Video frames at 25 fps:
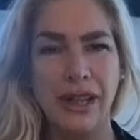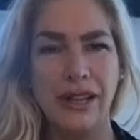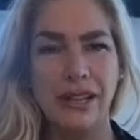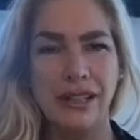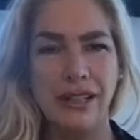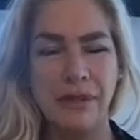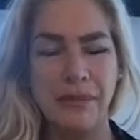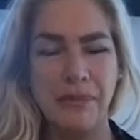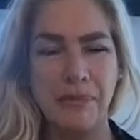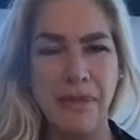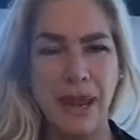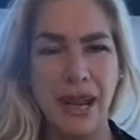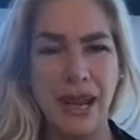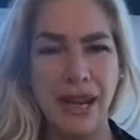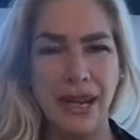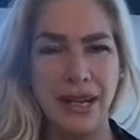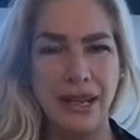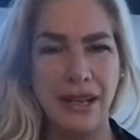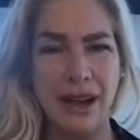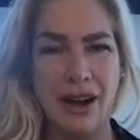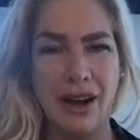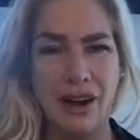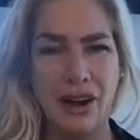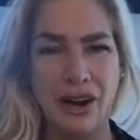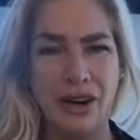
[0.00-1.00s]
to
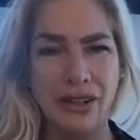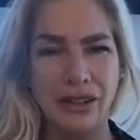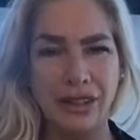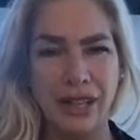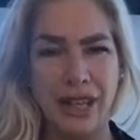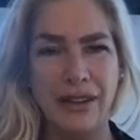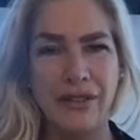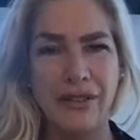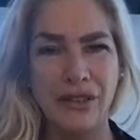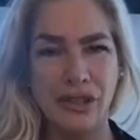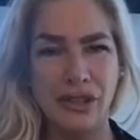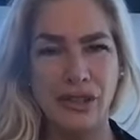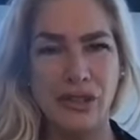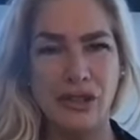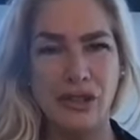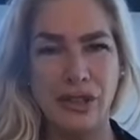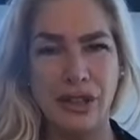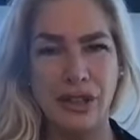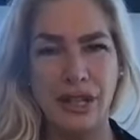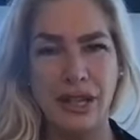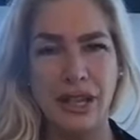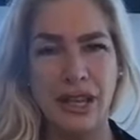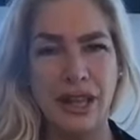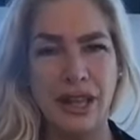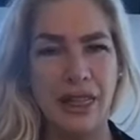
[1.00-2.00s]
make our life's
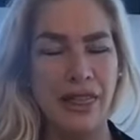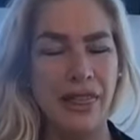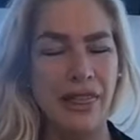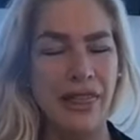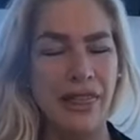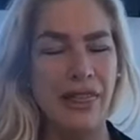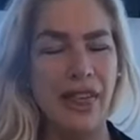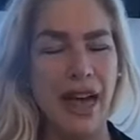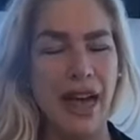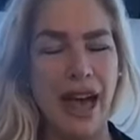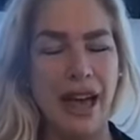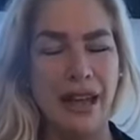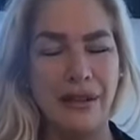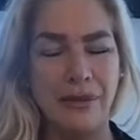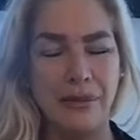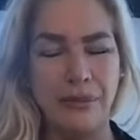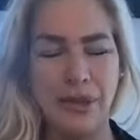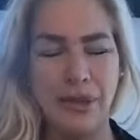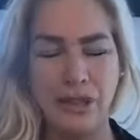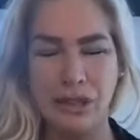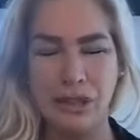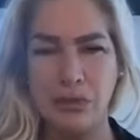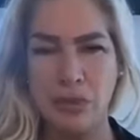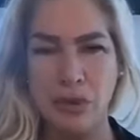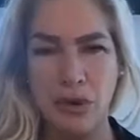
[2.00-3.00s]
journey that
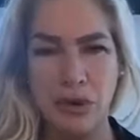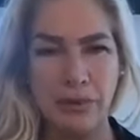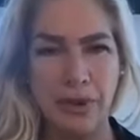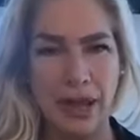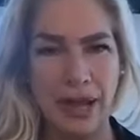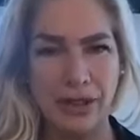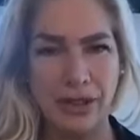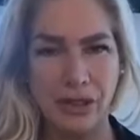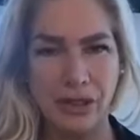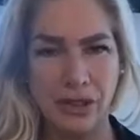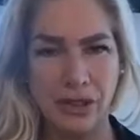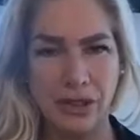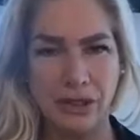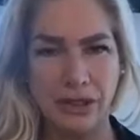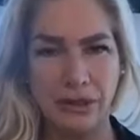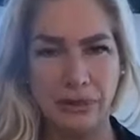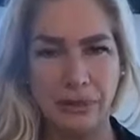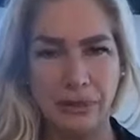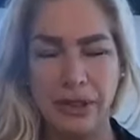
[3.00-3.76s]
much more magical,